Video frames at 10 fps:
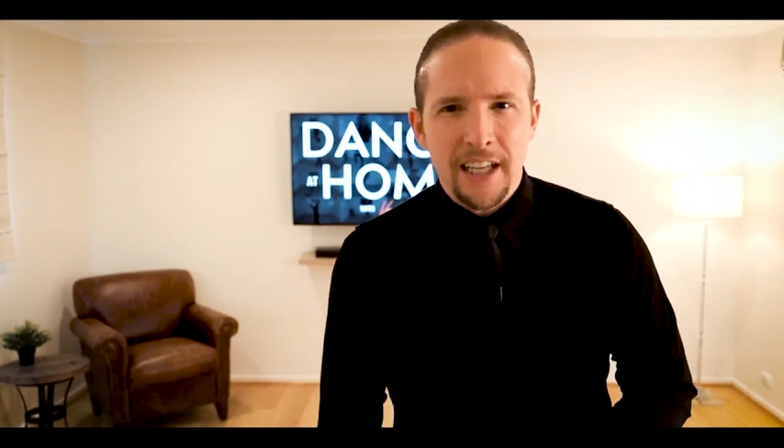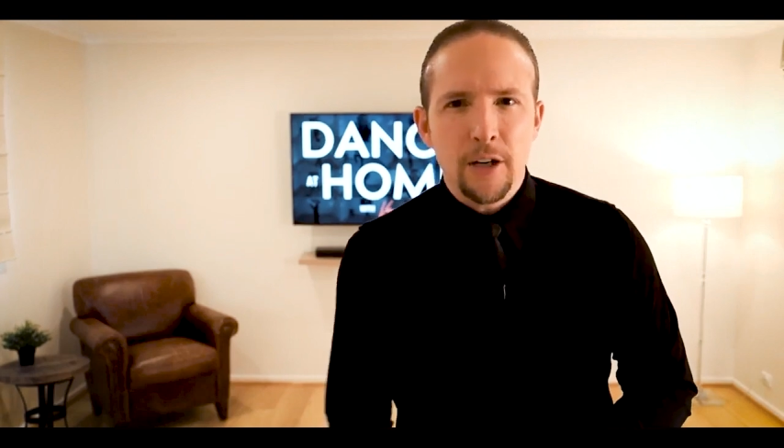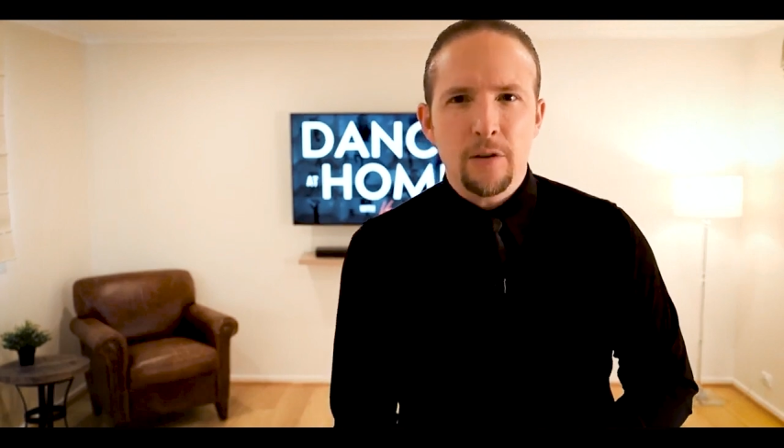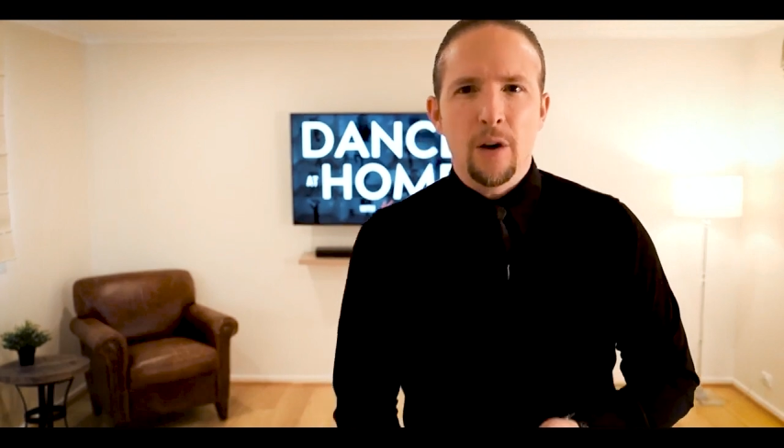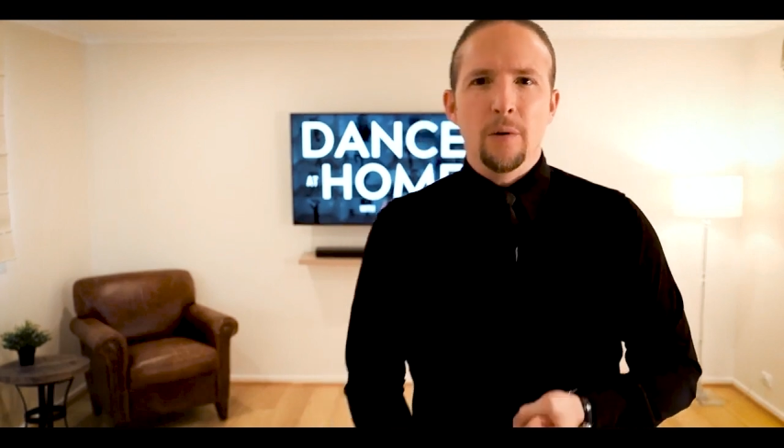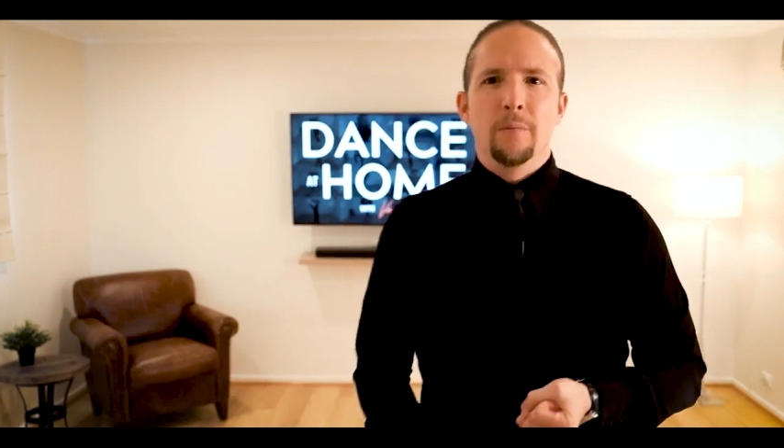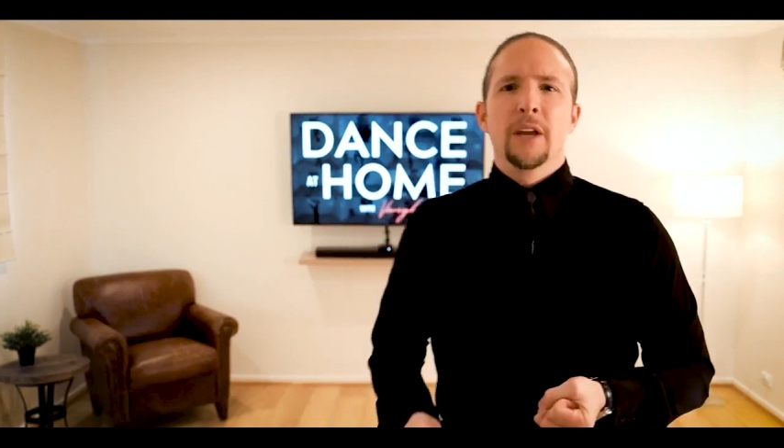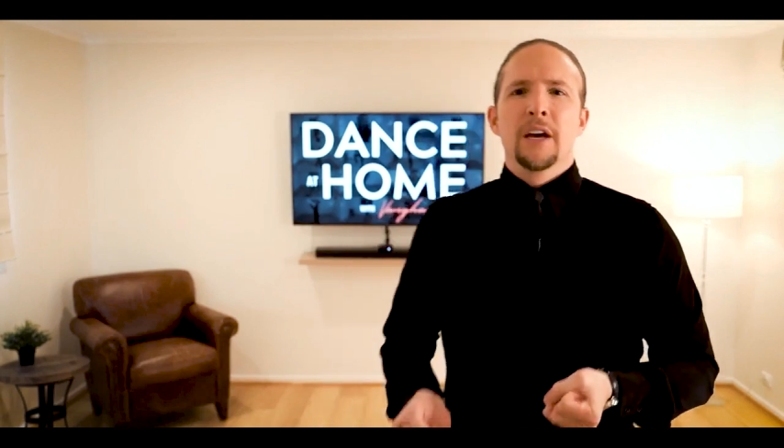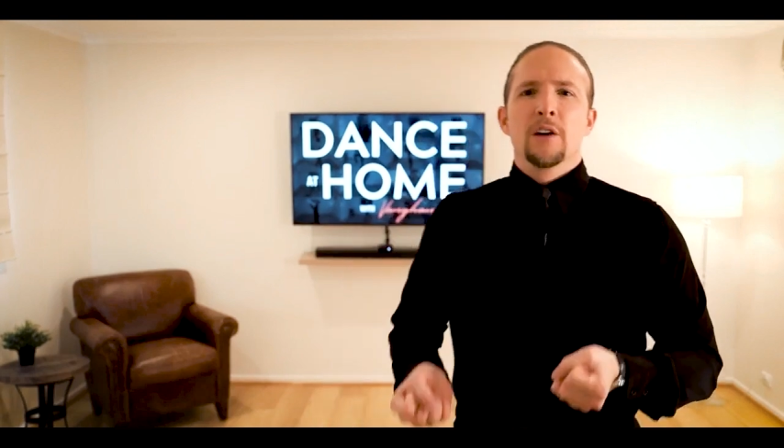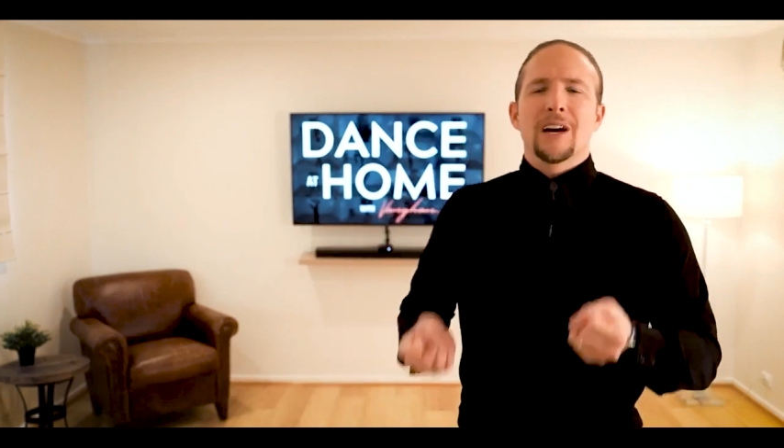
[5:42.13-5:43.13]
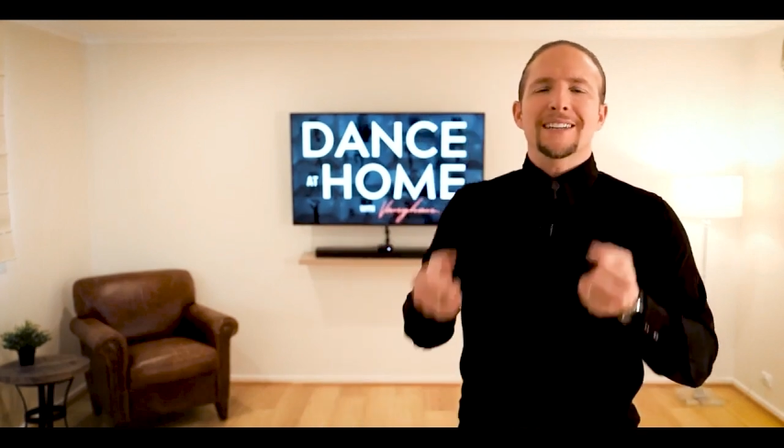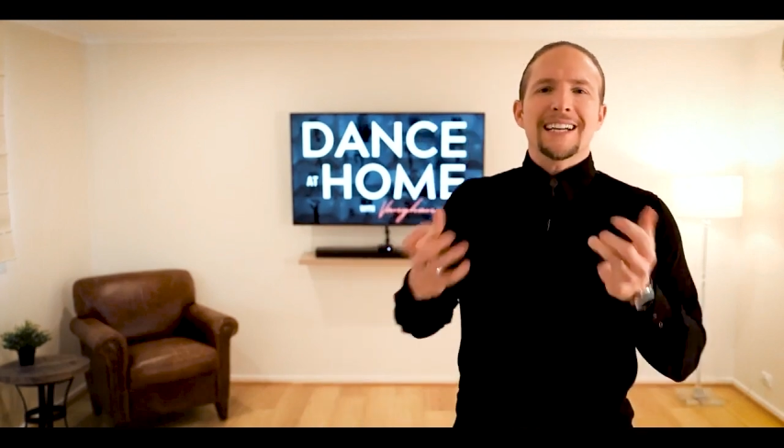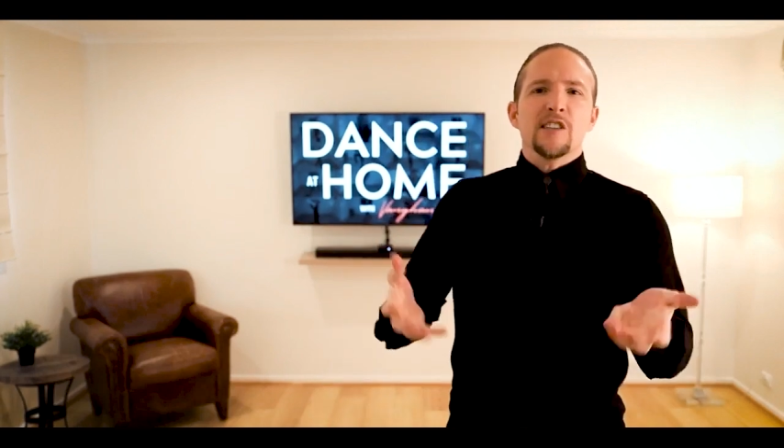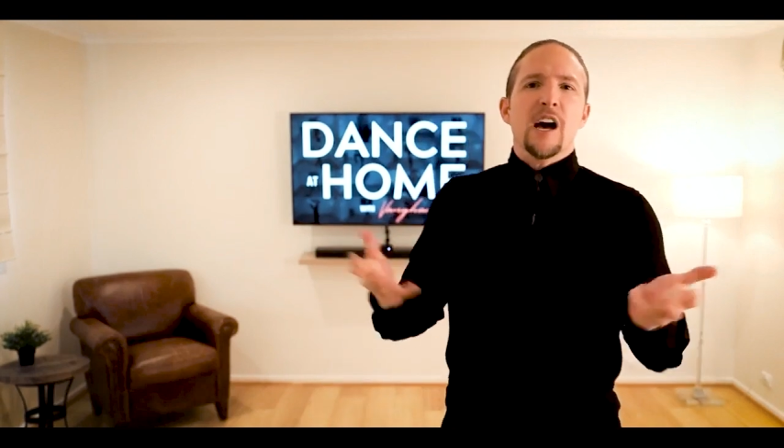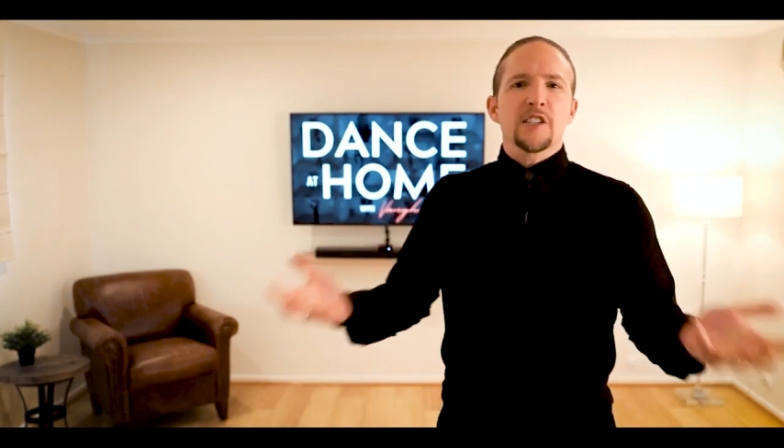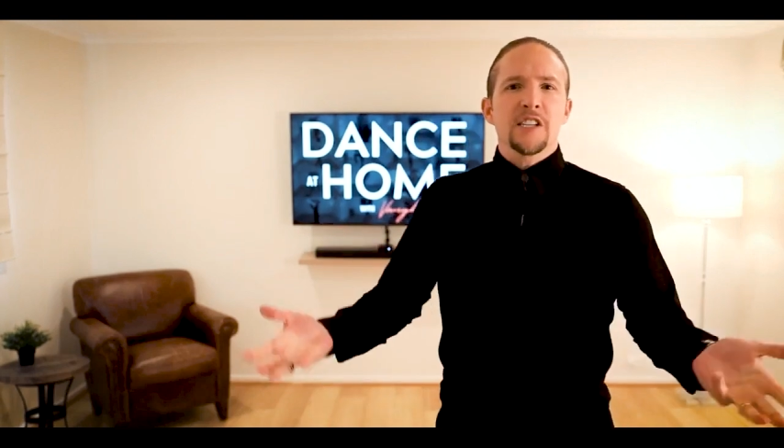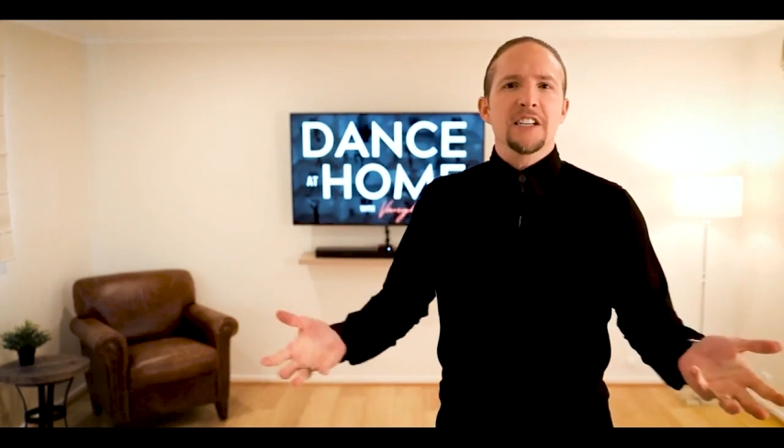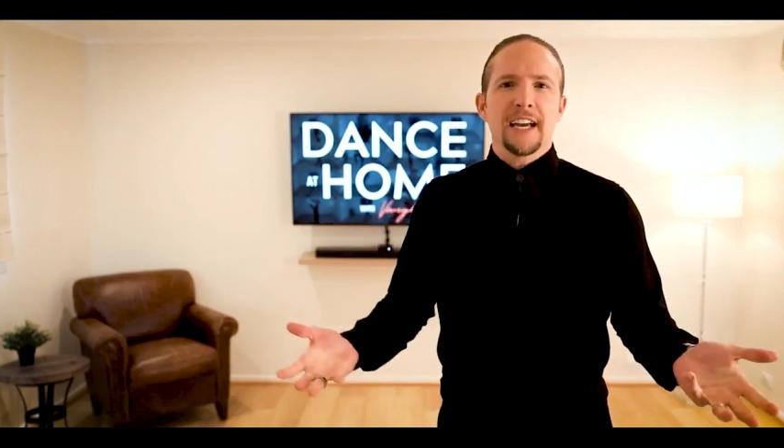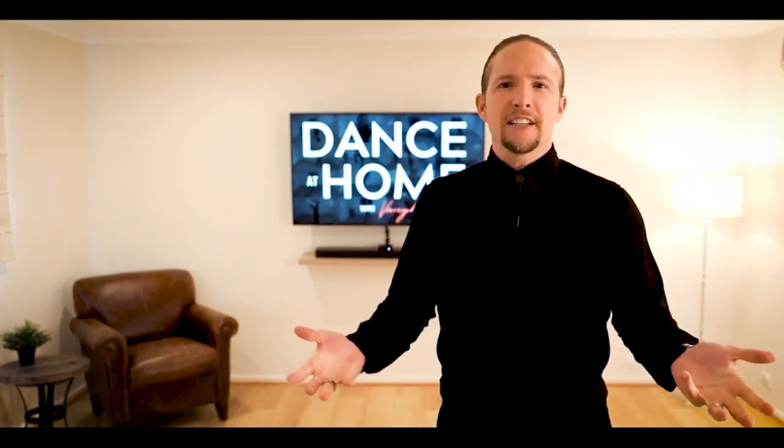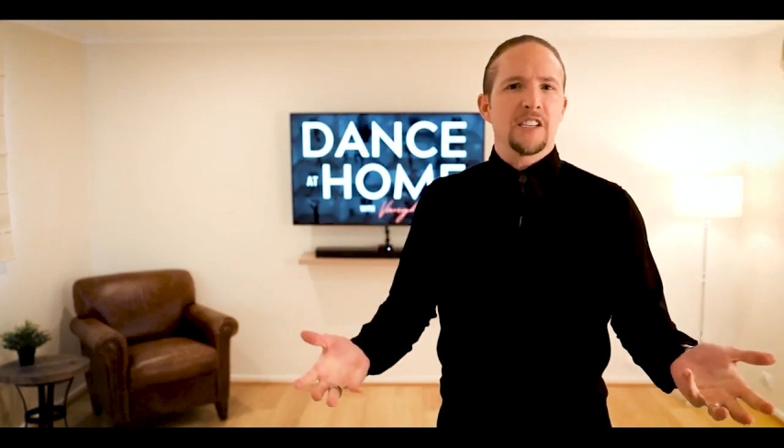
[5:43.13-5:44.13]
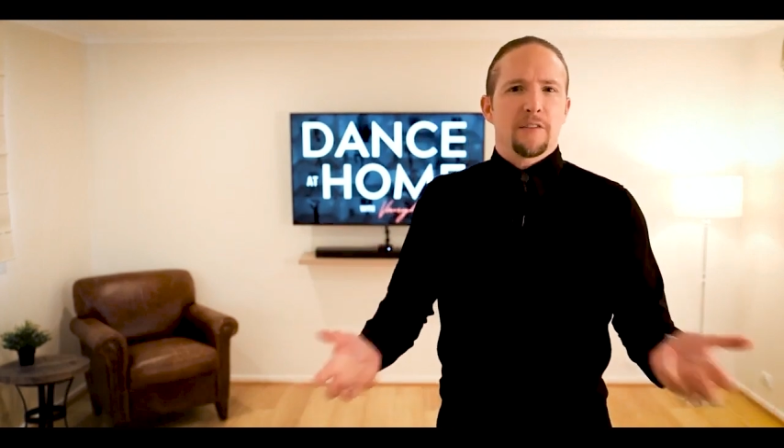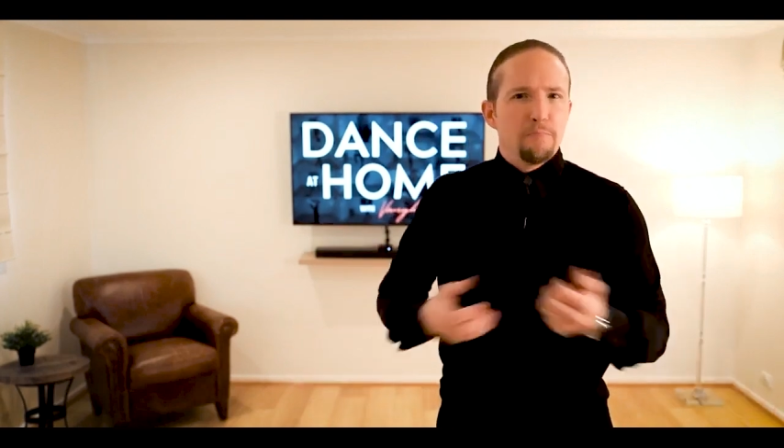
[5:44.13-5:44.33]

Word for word: hero, right, that's us in dancing.